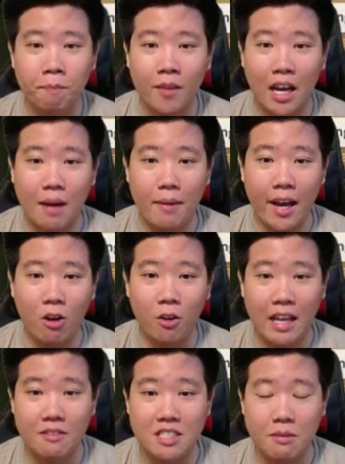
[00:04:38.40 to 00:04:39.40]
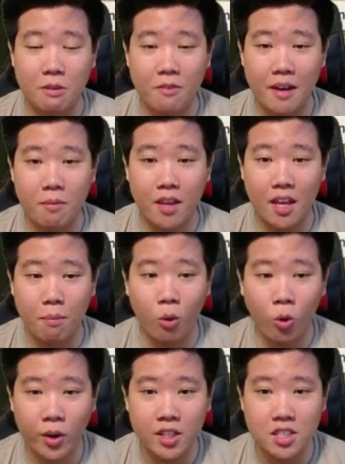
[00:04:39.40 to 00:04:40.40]
I only have 75k
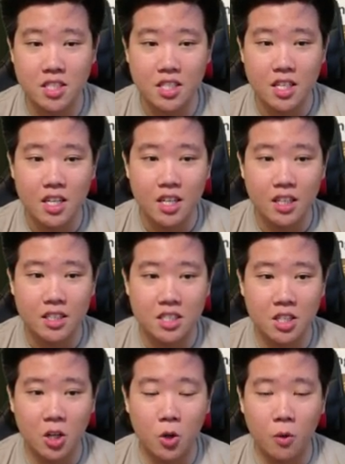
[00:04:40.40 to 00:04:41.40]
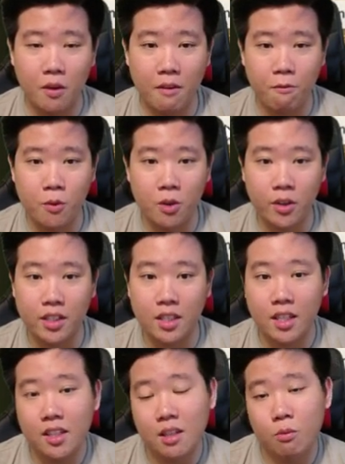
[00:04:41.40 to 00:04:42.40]
points. So if we look at the
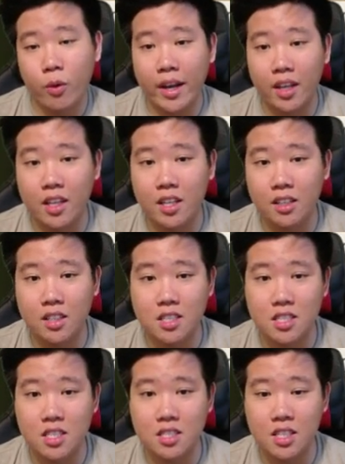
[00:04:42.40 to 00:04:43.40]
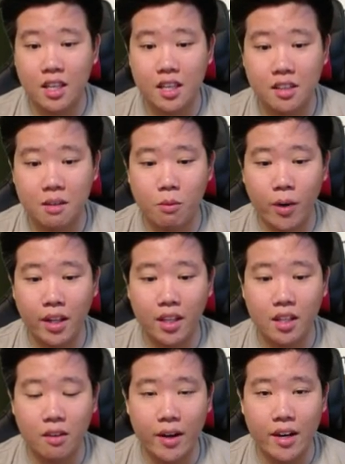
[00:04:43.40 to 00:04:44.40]
kingdom ranking, this is the kingdom
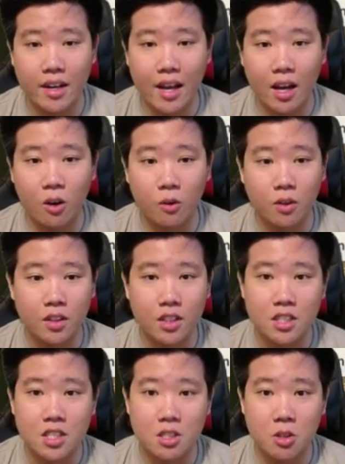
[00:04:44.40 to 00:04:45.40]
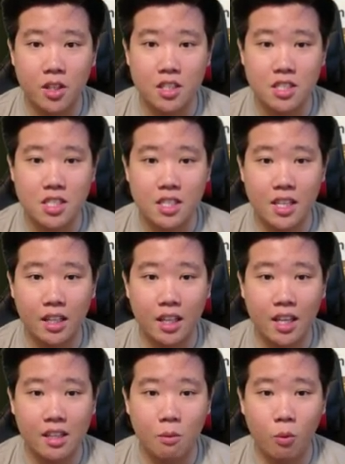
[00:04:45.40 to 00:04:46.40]
ranking right now. So you can see that
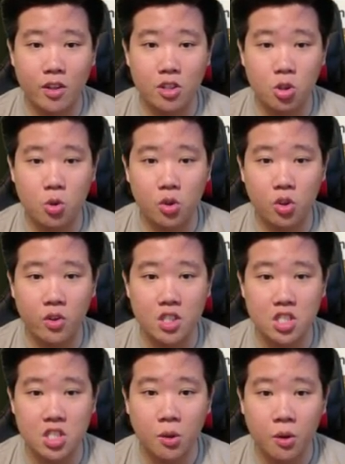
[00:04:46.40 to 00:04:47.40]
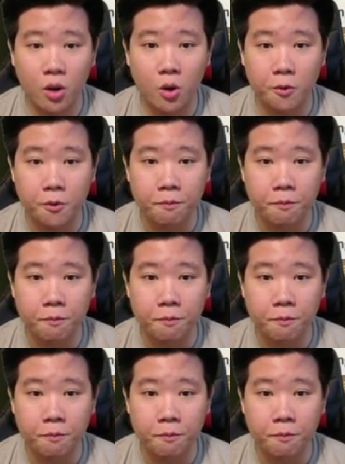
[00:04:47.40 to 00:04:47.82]
kingdom 1230,